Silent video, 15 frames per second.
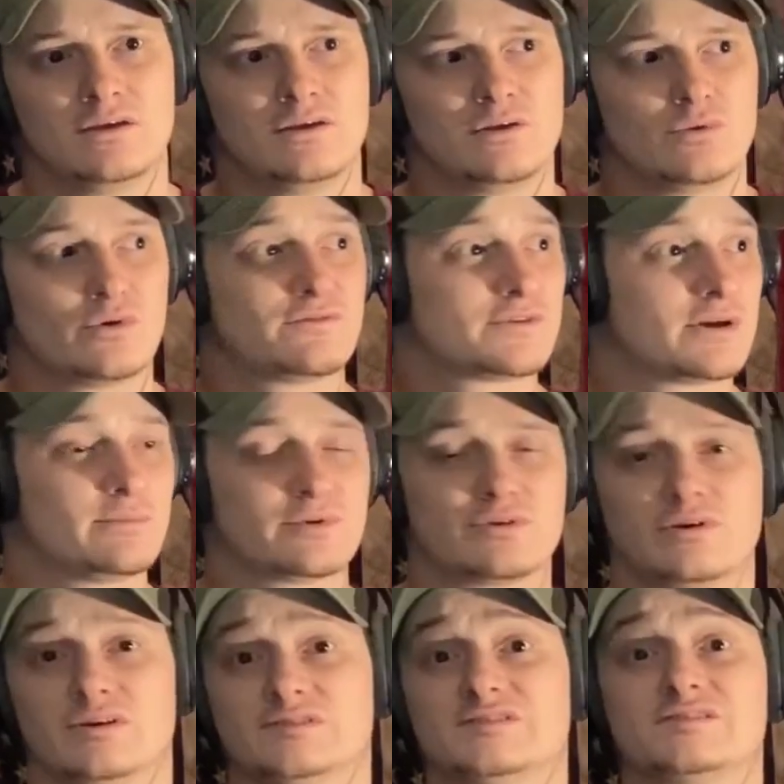where I've come
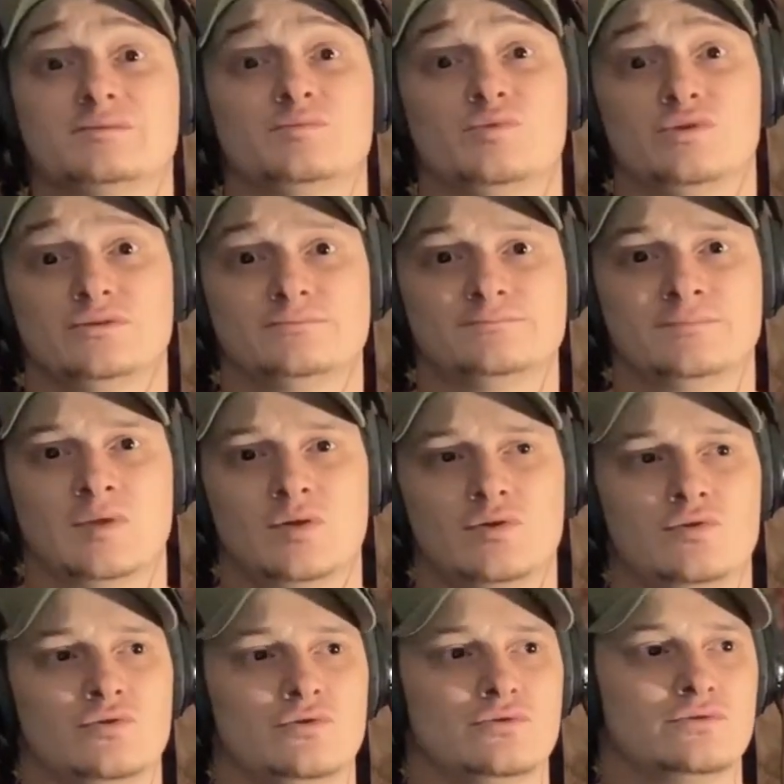across someone
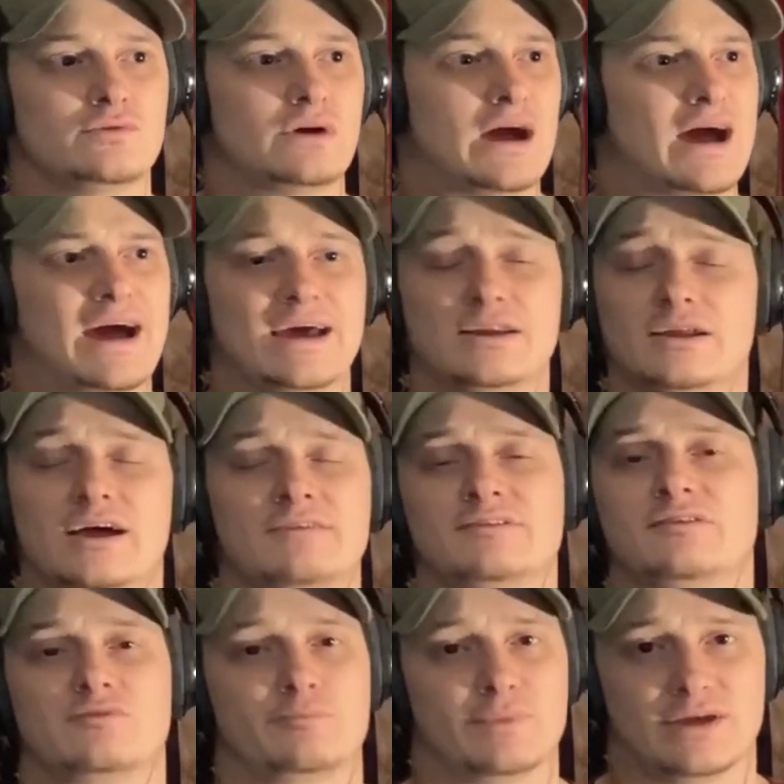who I, have
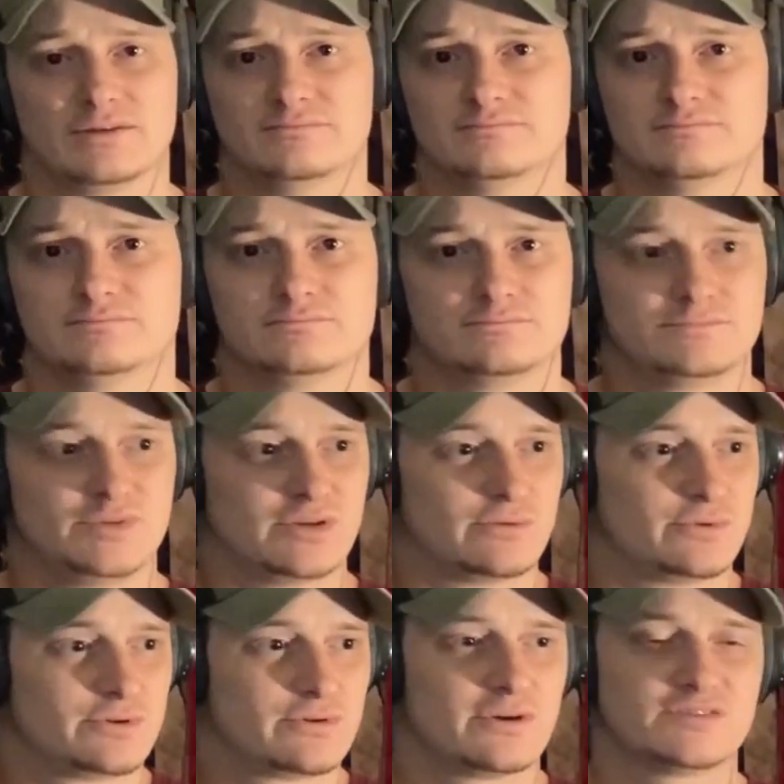never met. You know,
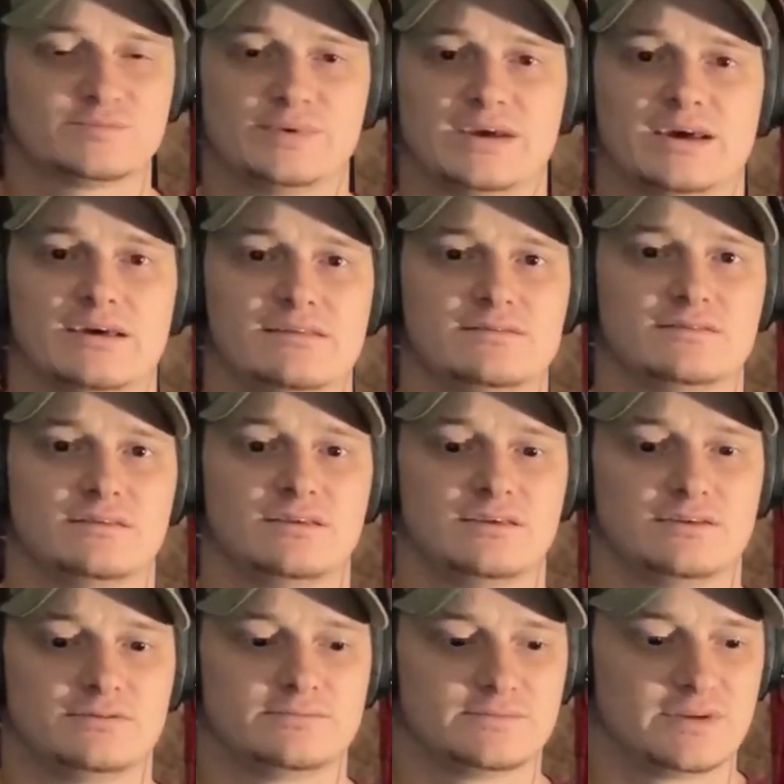we cross paths,
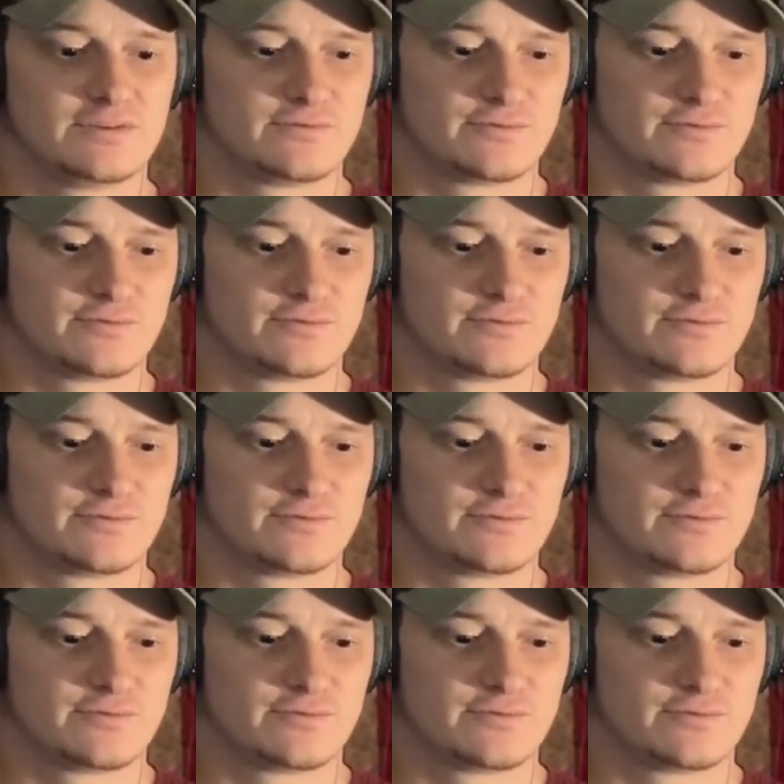and if